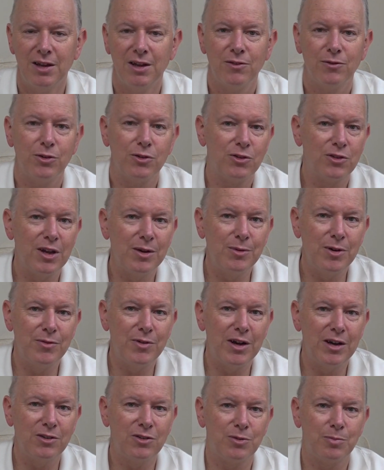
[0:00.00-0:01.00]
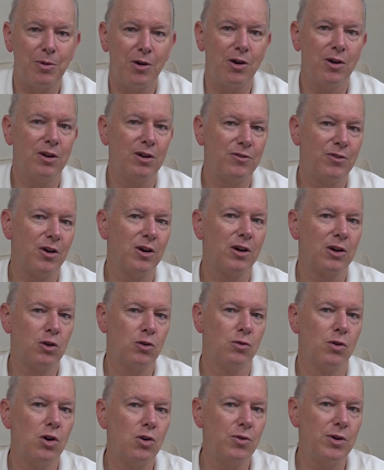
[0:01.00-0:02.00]
For some of us, part of our
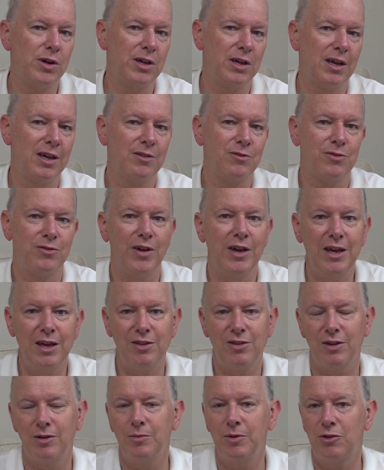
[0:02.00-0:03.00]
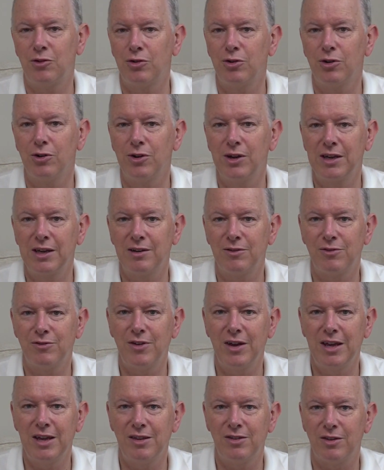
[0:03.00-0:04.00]
growing in faith and maturing in
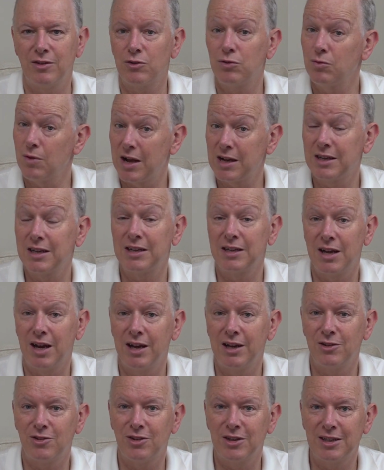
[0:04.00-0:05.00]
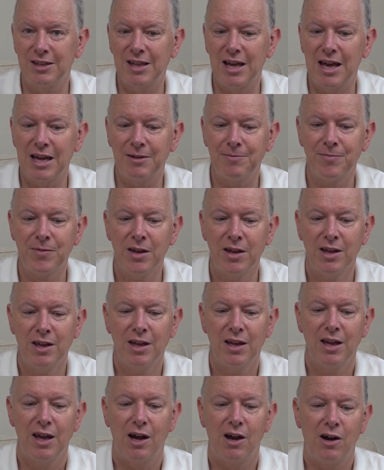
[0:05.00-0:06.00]
faith is recognizing that
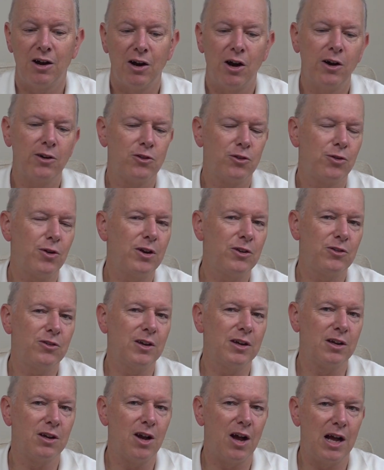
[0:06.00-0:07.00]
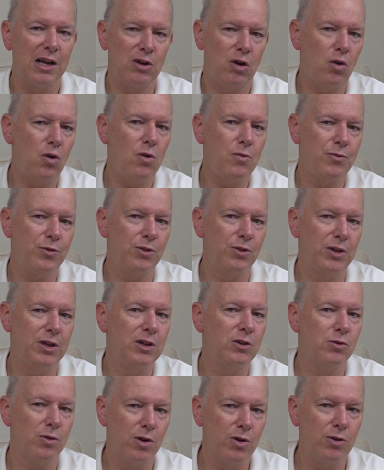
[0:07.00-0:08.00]
our, our trust in God hopefully
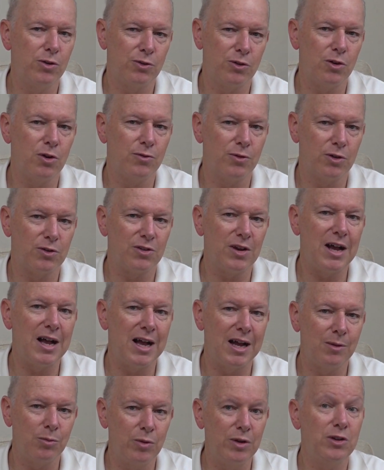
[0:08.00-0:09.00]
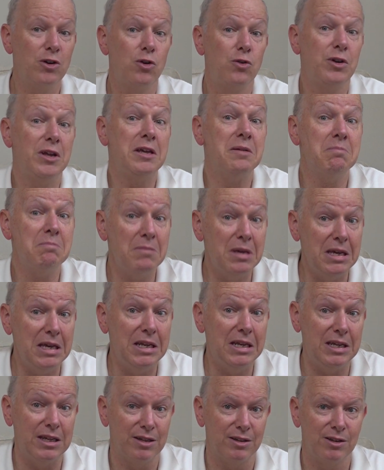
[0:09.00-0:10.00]
grows over time. We don't
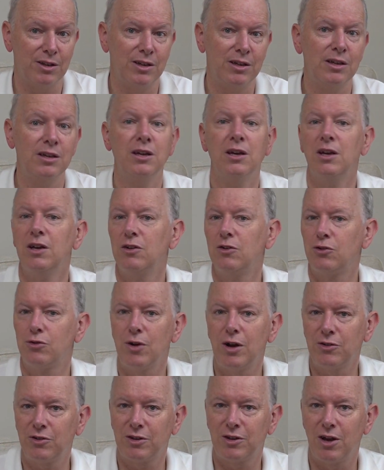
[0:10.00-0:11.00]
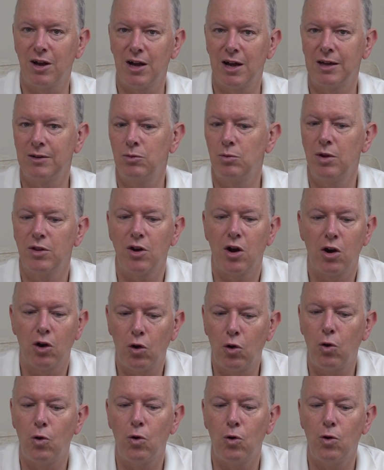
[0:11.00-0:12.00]
immediately trust God with our
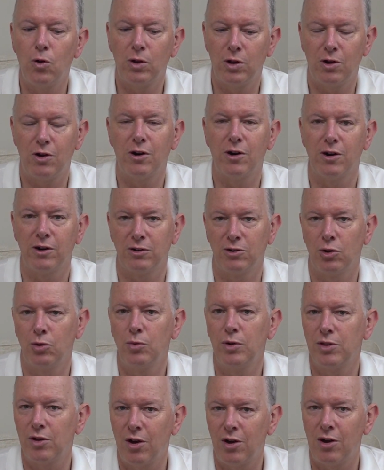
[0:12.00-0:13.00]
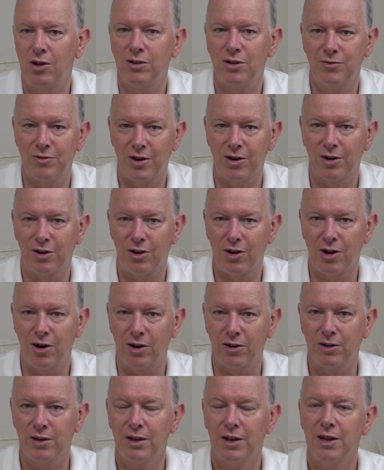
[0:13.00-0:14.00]
whole heart or with all of our
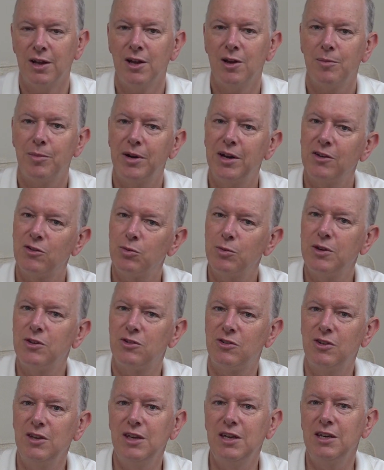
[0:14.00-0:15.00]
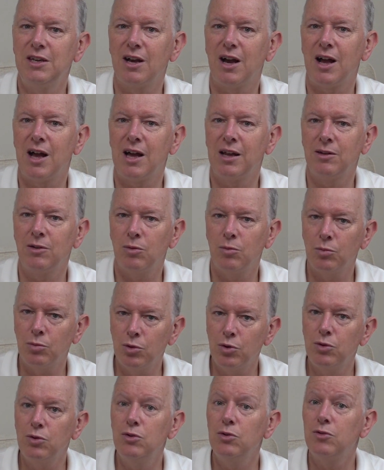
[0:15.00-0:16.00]
heart. But as we see God
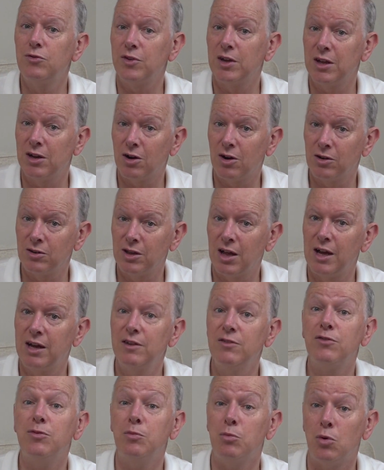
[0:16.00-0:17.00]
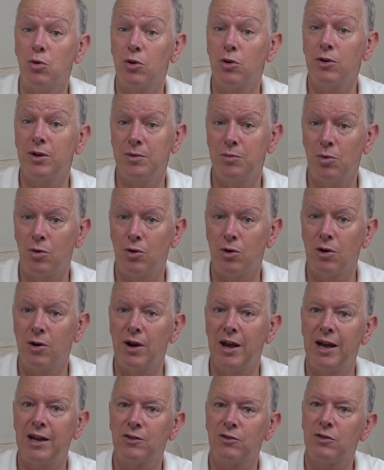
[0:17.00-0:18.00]
move in our life more and more,
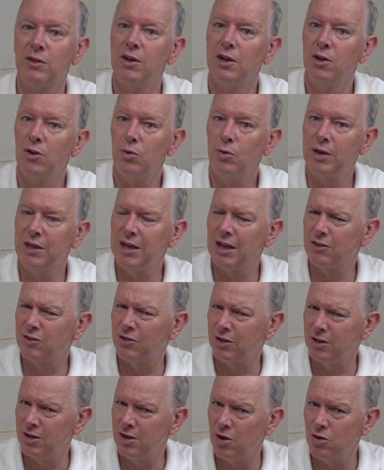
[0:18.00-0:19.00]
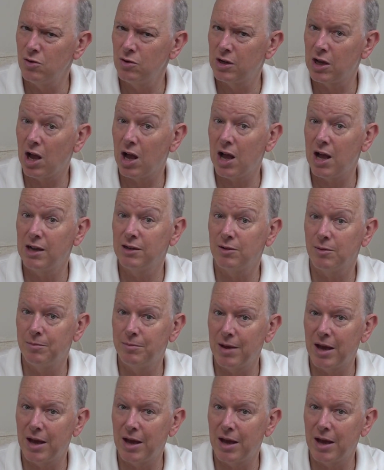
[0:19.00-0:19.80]
as we get to know God